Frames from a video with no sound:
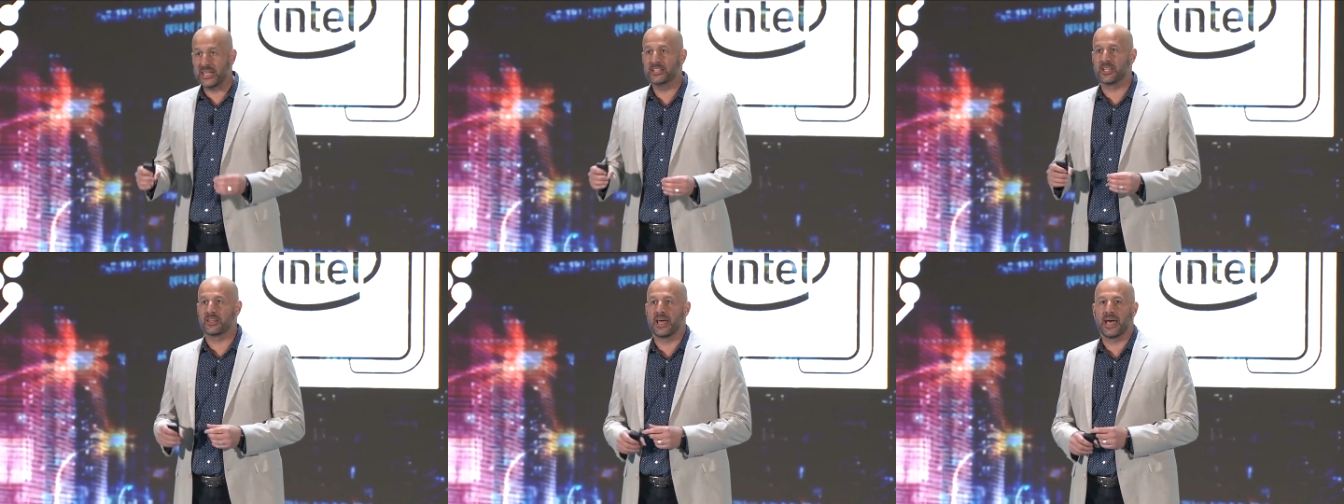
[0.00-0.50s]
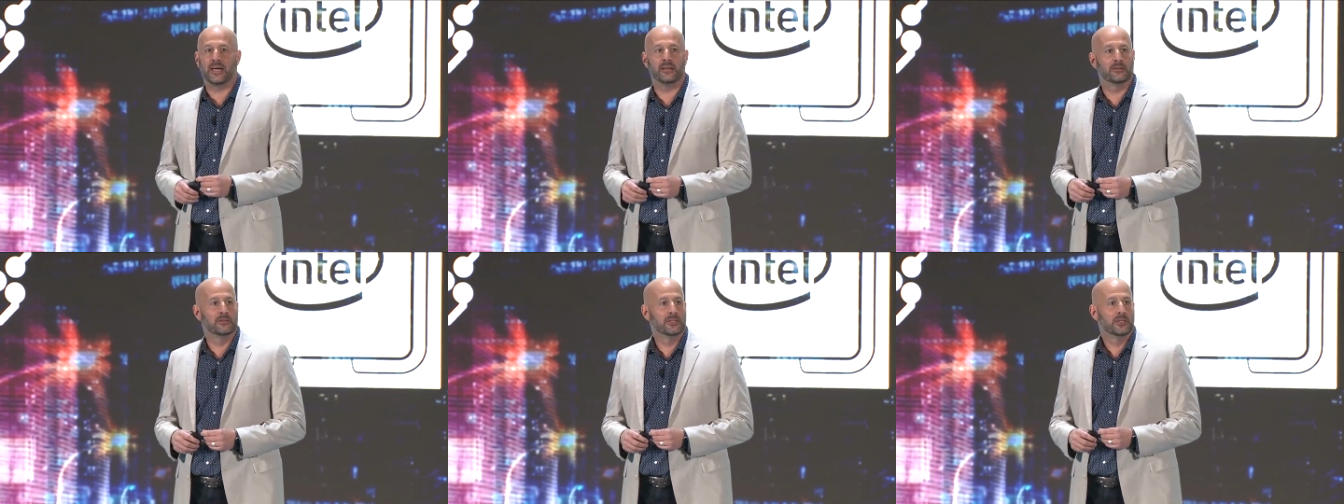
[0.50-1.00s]
you
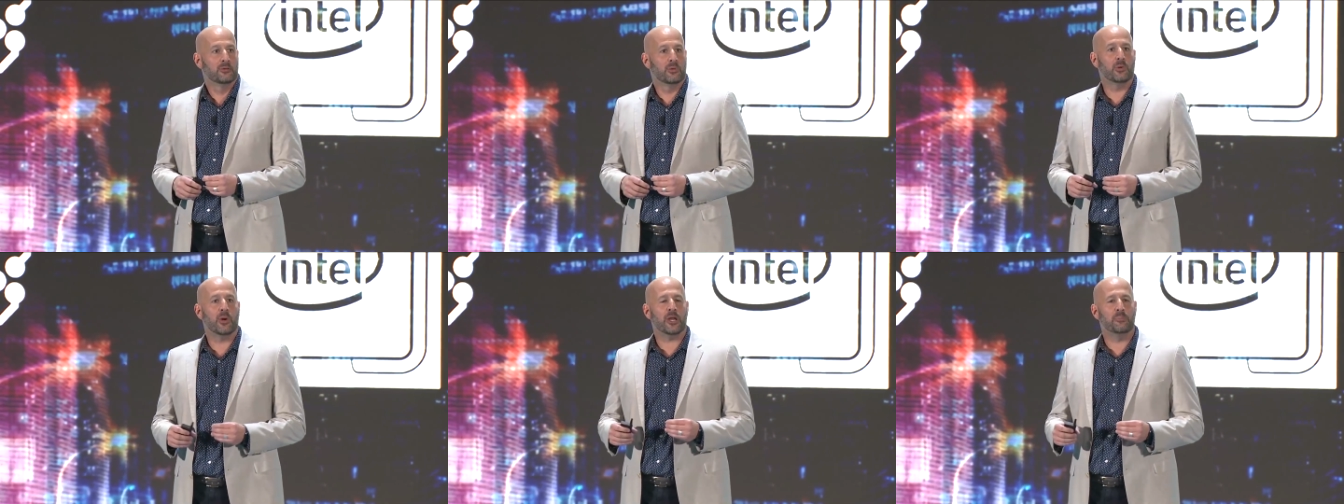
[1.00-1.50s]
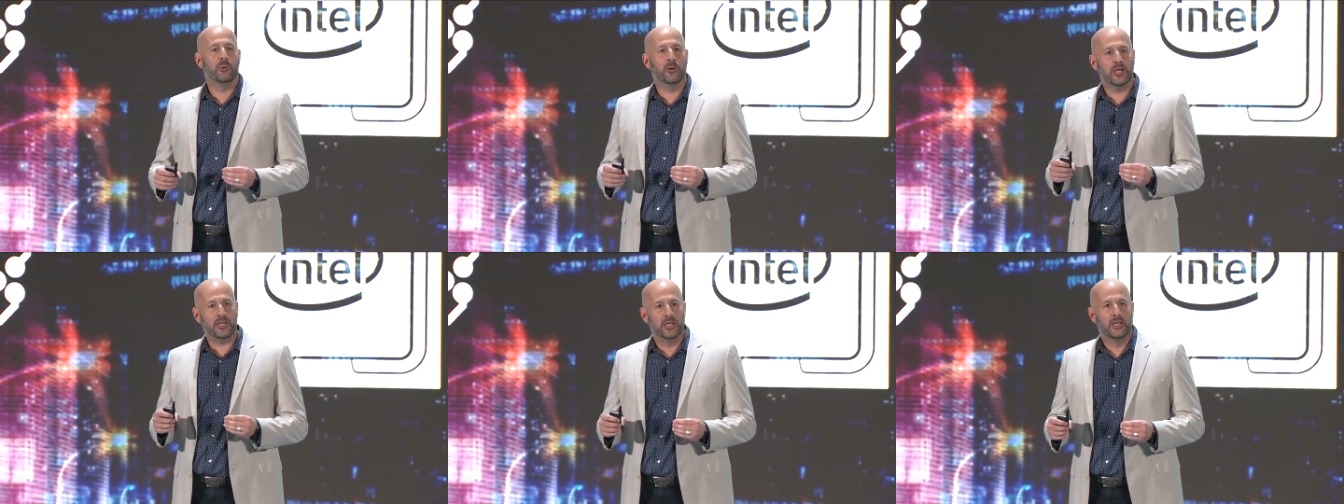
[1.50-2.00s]
have millions and
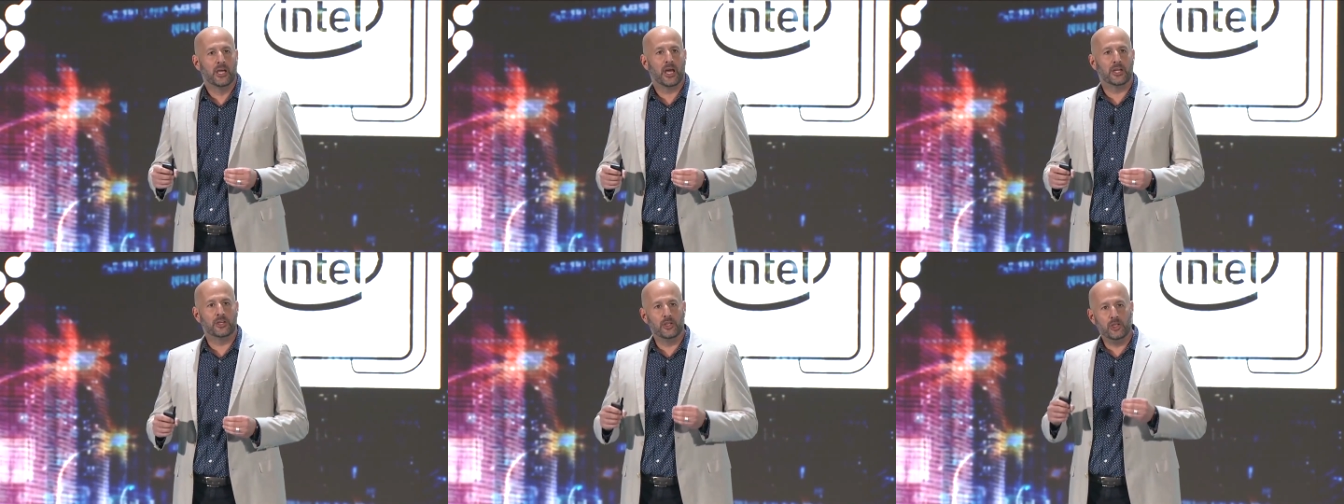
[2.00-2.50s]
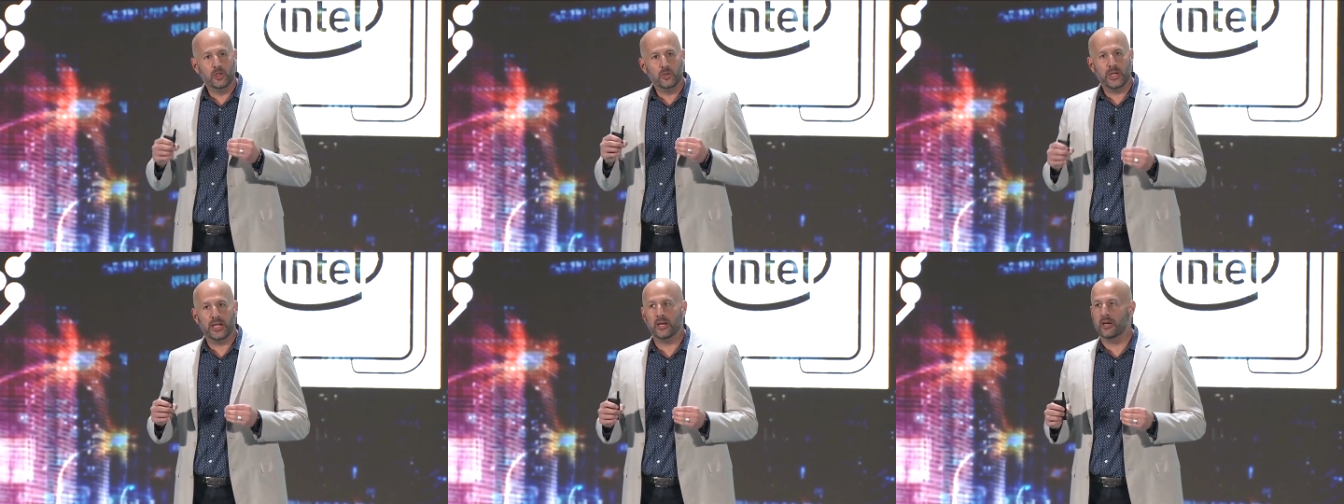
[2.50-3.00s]
millions of homogeneous